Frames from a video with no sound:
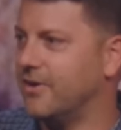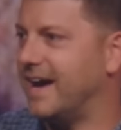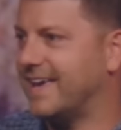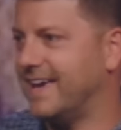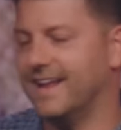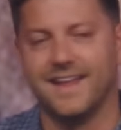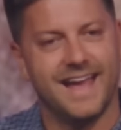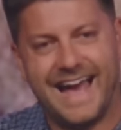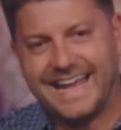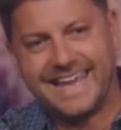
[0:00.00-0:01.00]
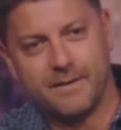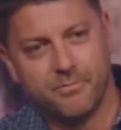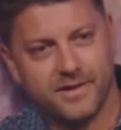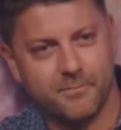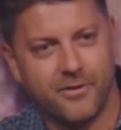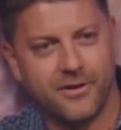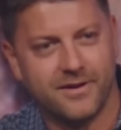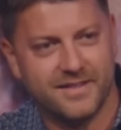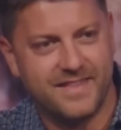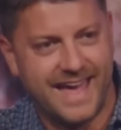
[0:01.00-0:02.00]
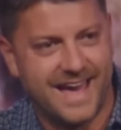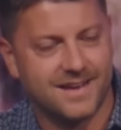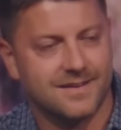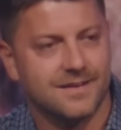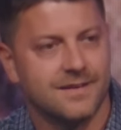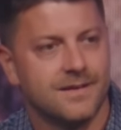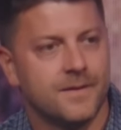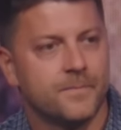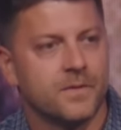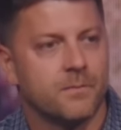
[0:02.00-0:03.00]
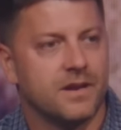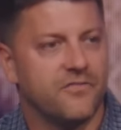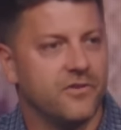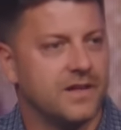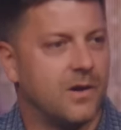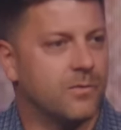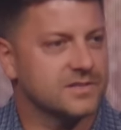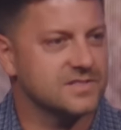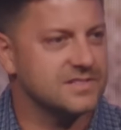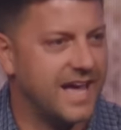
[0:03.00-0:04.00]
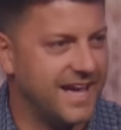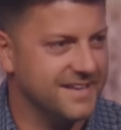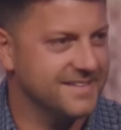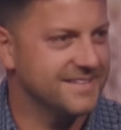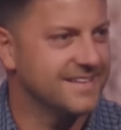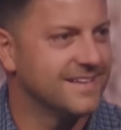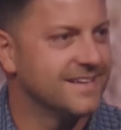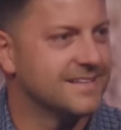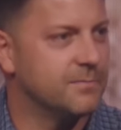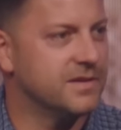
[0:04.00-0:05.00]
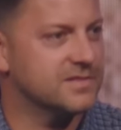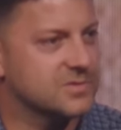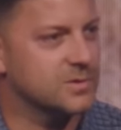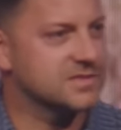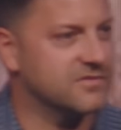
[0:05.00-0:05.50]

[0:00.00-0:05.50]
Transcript: I can't, I can't play a part in that, but I feel like I wanna stay to be a source